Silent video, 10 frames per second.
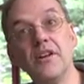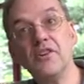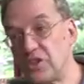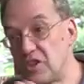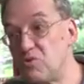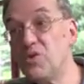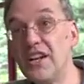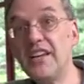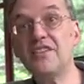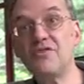So this
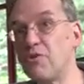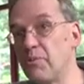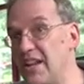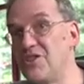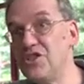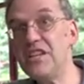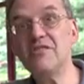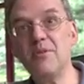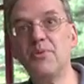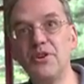really is, from an
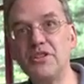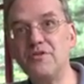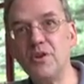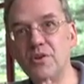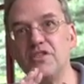engineering point of view,